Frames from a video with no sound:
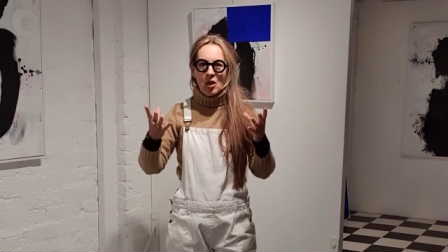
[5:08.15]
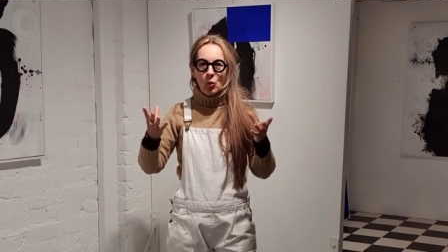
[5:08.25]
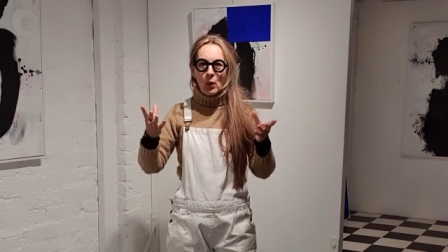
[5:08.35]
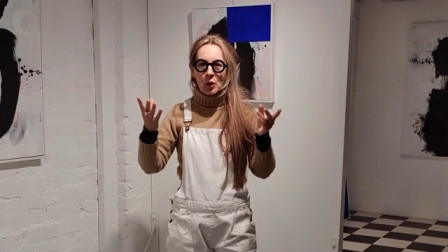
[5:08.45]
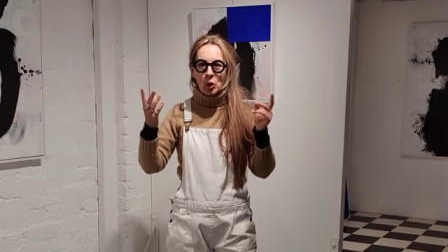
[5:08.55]

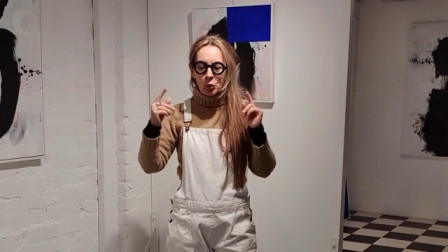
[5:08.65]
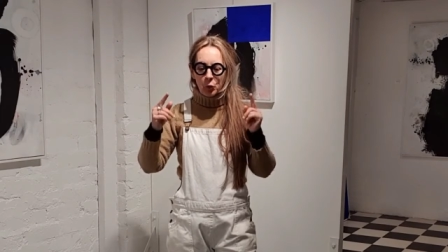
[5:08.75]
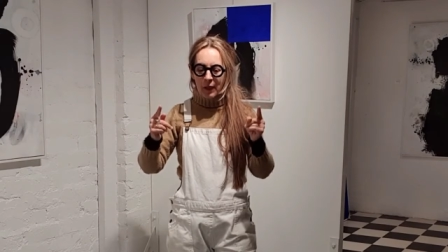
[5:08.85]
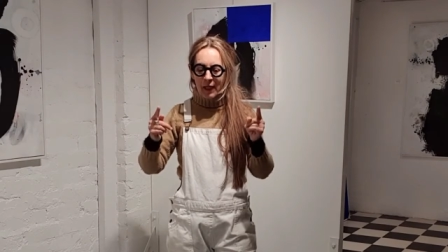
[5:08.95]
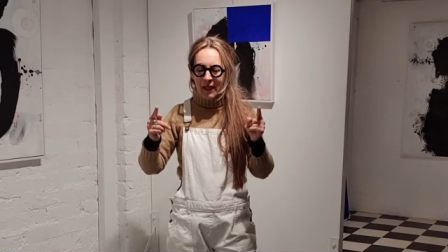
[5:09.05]
Where
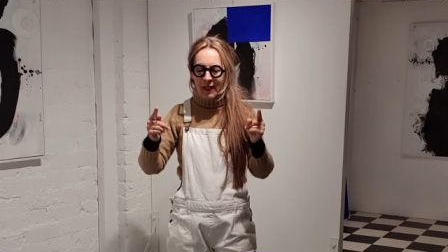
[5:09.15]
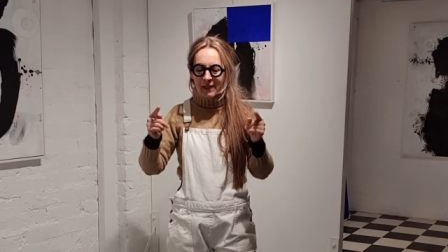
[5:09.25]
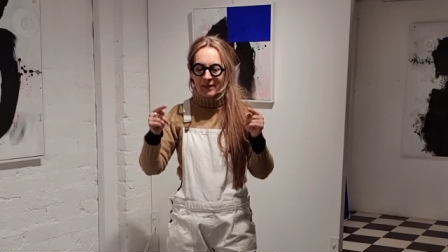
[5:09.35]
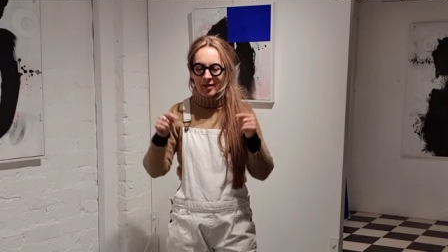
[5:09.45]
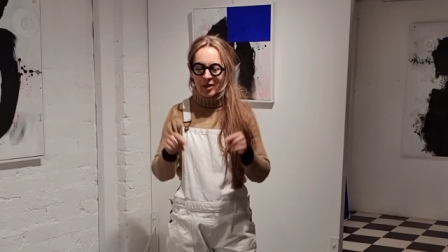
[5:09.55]

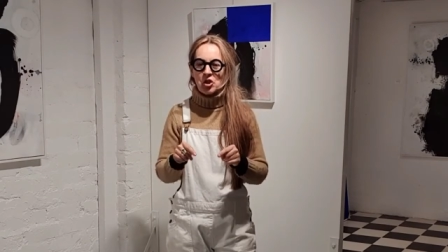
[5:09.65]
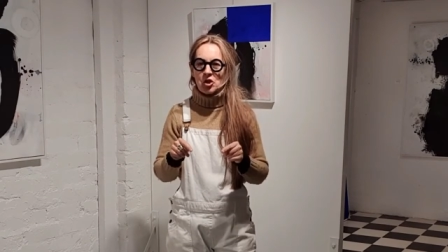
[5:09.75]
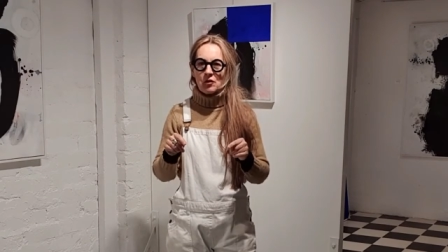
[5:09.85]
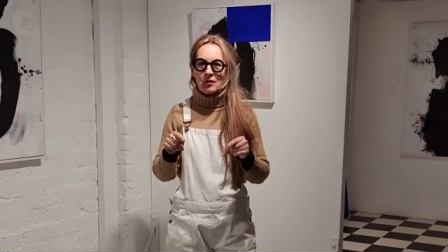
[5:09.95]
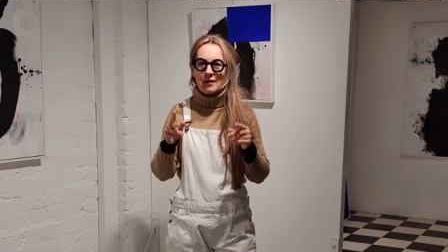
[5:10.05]
creating
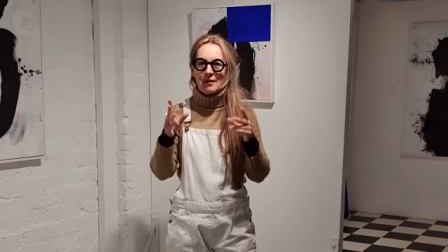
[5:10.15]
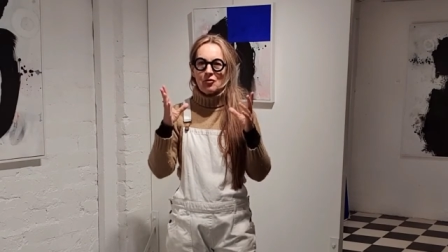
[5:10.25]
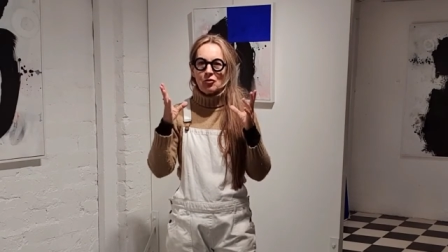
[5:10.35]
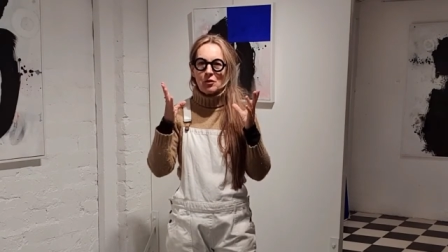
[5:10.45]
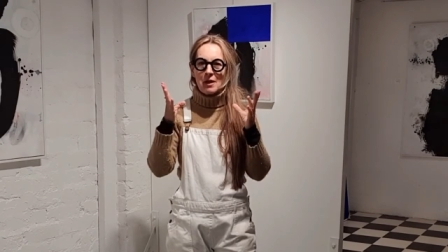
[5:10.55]
dishes
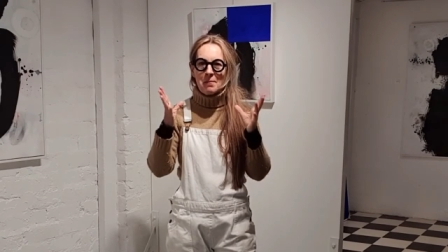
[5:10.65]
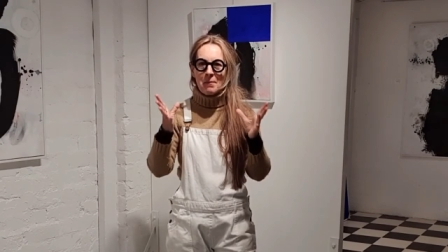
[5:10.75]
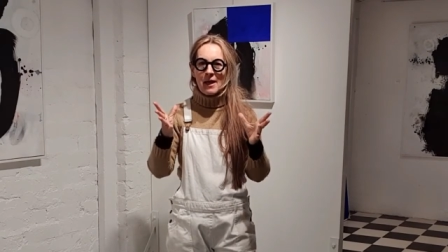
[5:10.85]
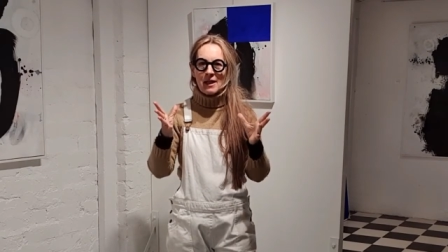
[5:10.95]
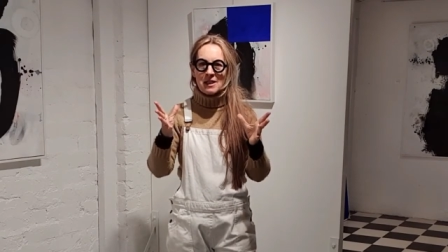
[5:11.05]
is to
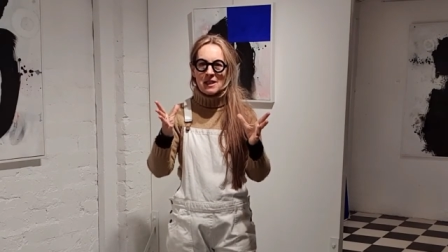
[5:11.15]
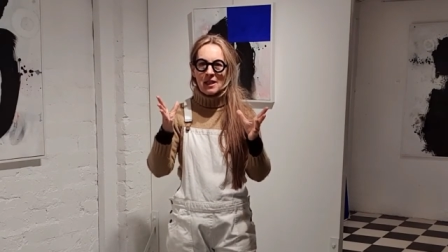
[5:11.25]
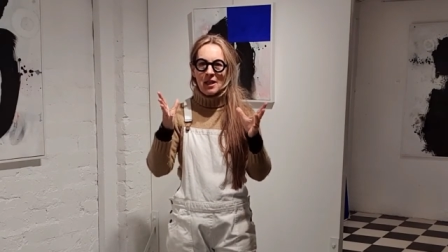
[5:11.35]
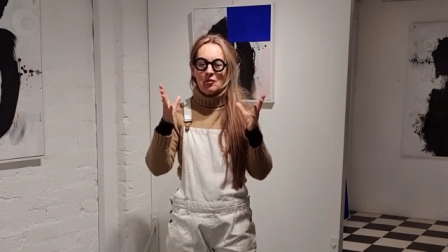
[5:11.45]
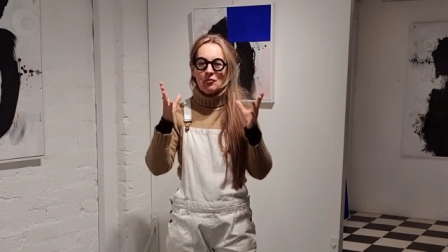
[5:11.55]

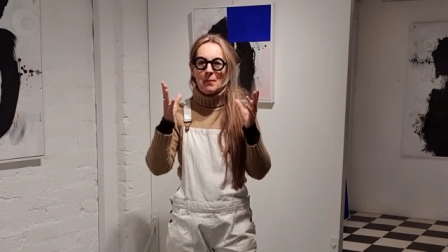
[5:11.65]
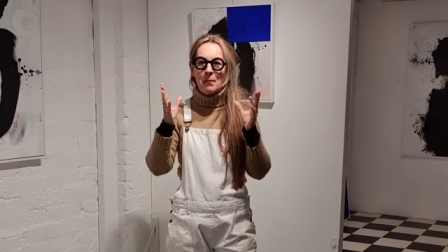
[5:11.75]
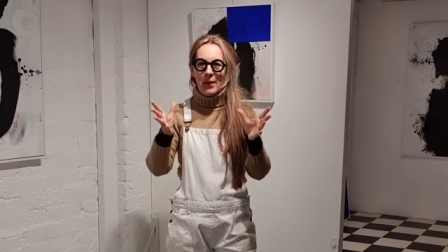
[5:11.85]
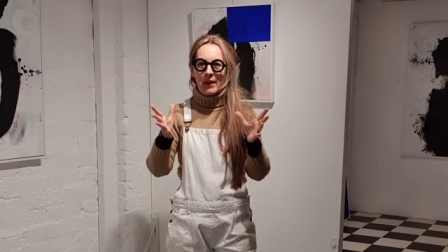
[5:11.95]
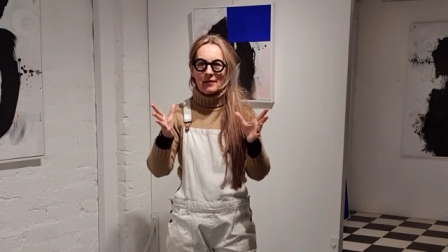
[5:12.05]
imagine the
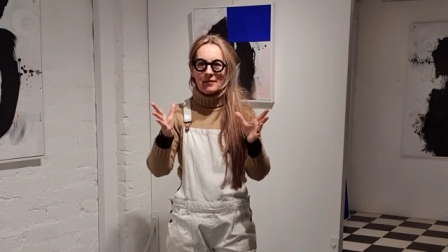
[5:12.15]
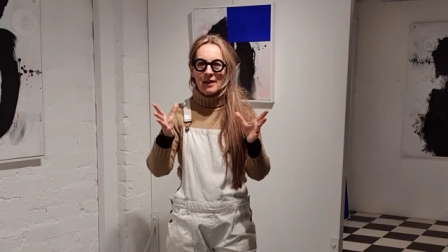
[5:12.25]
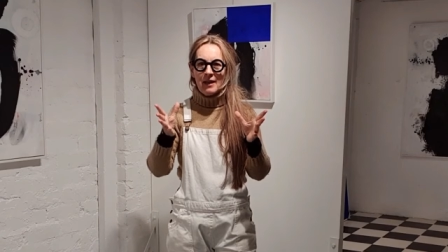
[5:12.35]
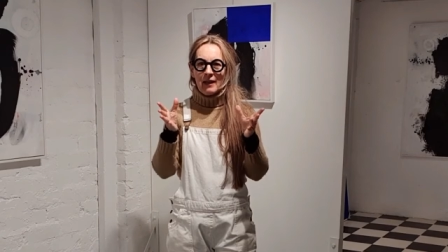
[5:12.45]
best,